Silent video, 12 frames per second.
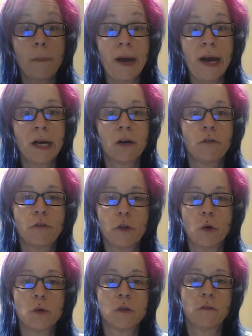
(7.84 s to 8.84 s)
back, for
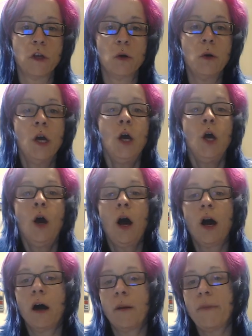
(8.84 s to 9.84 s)
those of you.
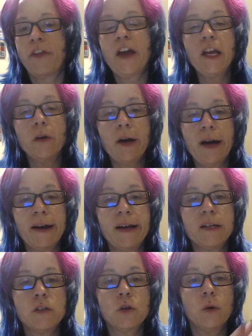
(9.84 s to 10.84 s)
Um, thank you
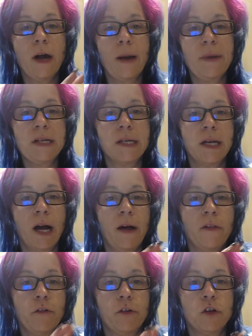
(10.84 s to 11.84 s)
guys who commented
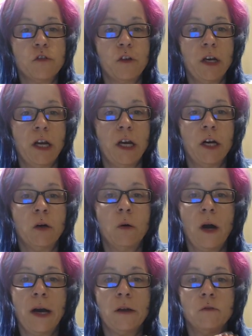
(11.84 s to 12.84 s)
on the first video.
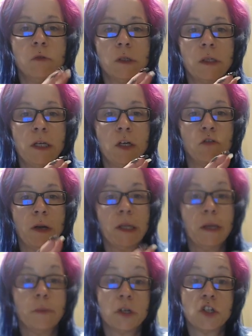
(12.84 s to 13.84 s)
I really
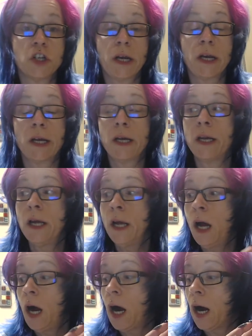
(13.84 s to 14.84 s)
greatly appreciate it.
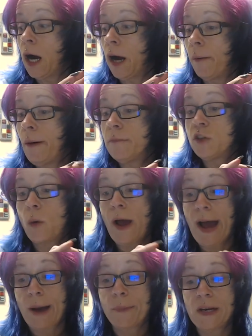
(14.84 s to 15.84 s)
Uh, I'm so
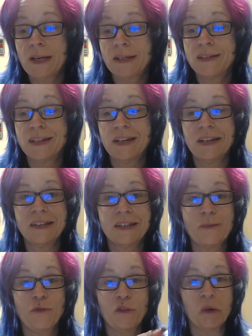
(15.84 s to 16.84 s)
happy to see
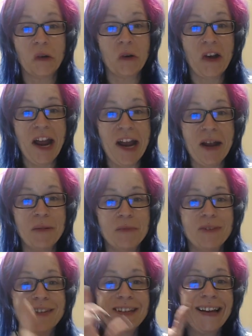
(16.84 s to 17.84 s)
some familiar
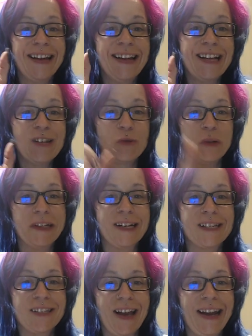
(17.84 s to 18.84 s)
names. It's really
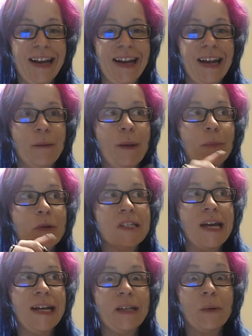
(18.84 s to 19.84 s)
exciting. People
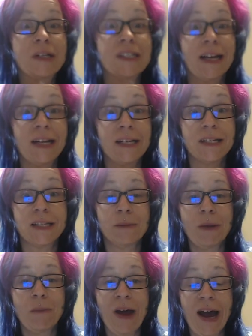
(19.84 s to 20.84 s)
saying they were excited to see
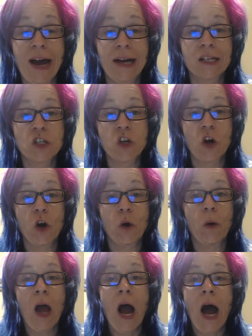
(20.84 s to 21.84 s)
me back,
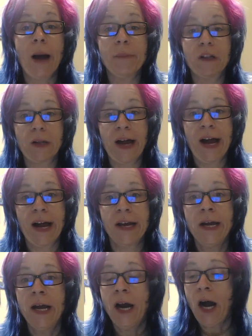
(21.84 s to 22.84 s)
so I'm glad.
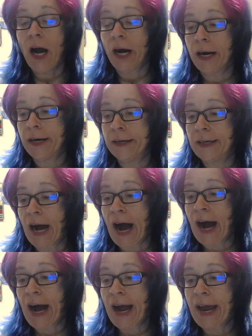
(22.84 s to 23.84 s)
Uh,
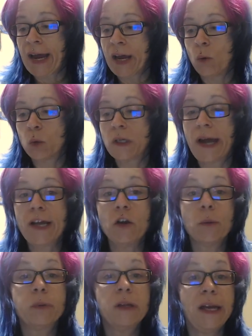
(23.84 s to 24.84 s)
I would like you
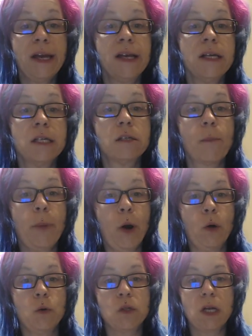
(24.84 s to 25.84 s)
to please
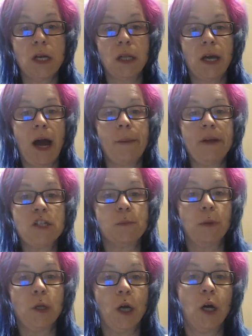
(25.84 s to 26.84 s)
post in the comments
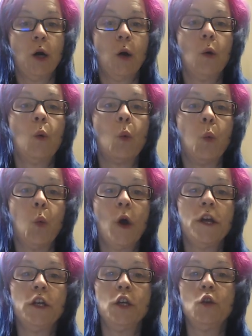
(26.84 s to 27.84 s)
below what
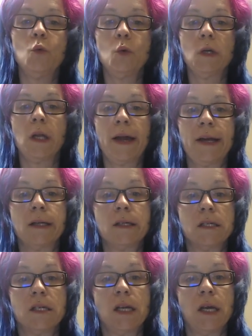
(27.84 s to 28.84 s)
you would like to
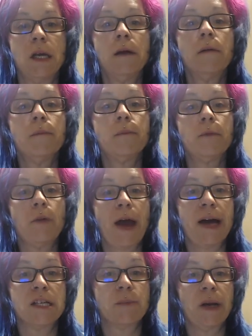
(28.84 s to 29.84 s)
see
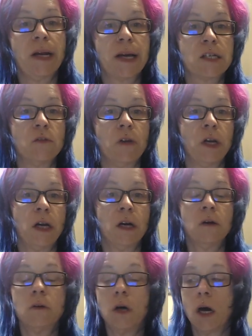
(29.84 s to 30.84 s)
as my next
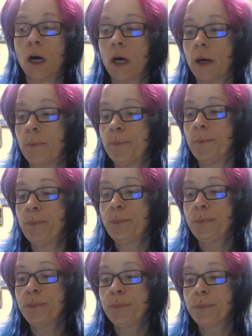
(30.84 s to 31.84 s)
video. Um,
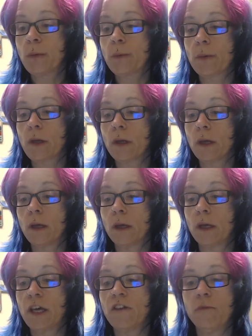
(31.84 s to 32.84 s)

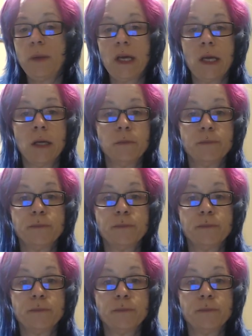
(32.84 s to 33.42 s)
give me